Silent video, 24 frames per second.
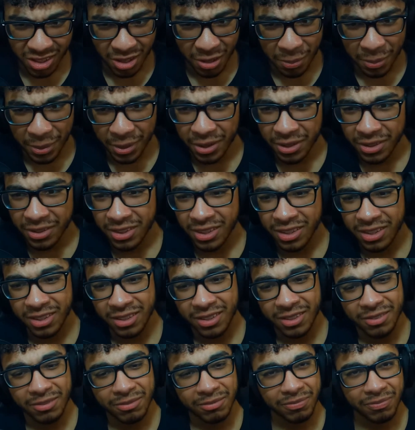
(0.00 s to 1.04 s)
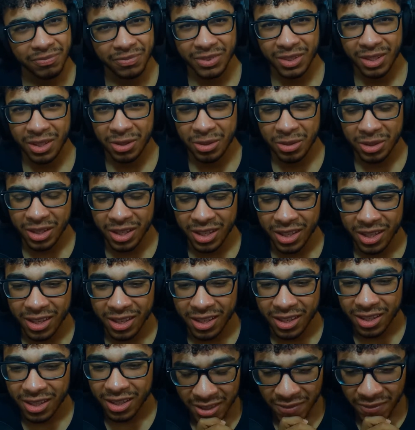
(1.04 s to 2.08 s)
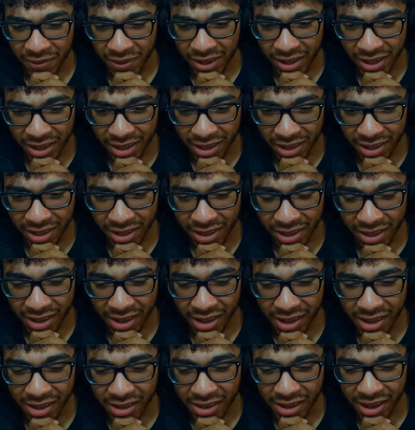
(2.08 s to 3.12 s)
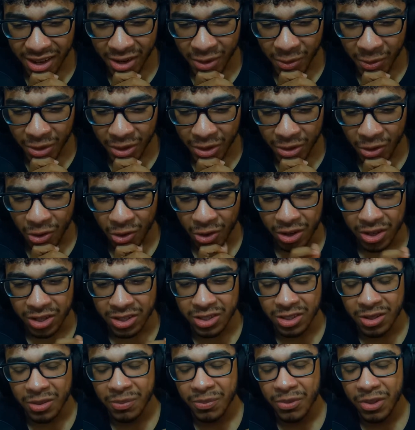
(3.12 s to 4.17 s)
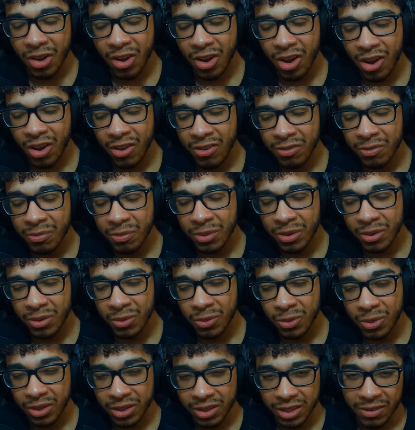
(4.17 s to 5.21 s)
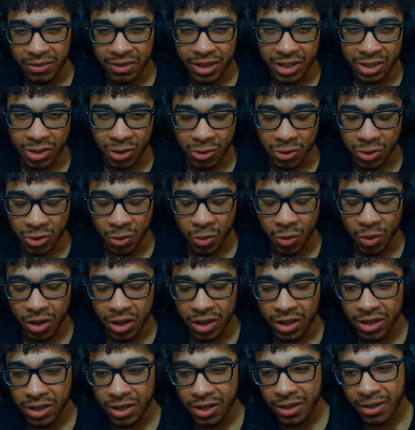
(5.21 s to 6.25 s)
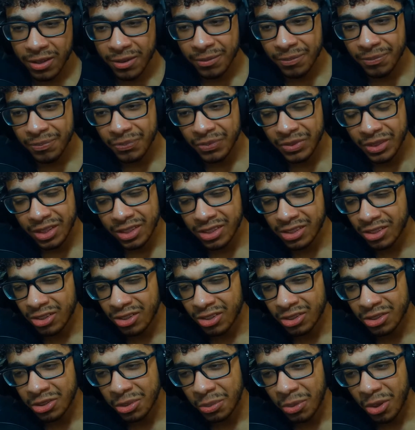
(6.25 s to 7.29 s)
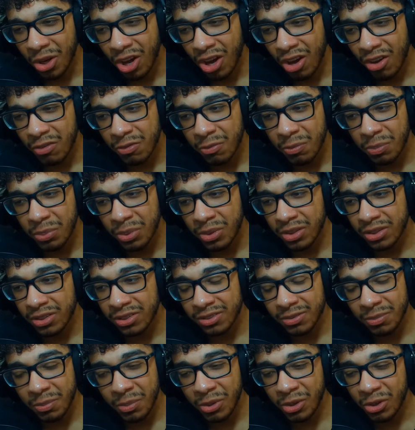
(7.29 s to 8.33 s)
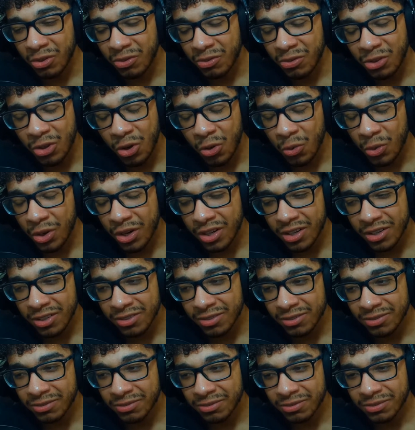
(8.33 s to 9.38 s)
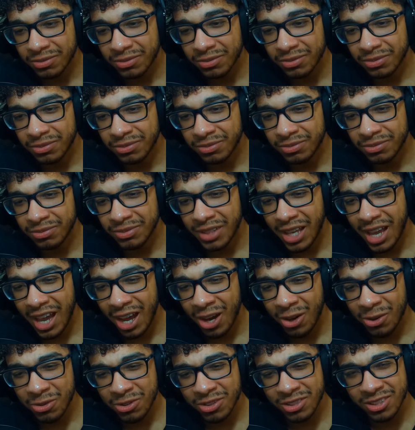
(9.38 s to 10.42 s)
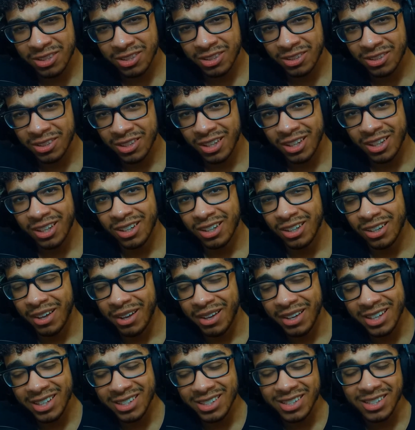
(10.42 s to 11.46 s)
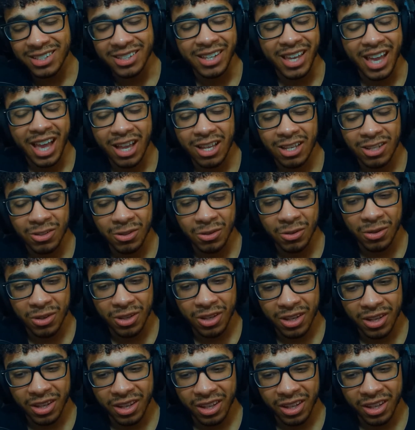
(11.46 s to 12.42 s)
saw, apparently. Okay. Levi and Eren are at some off book. Well, Levi's whole squad is under some off book, middle of nowhere house. I guess it's a castle.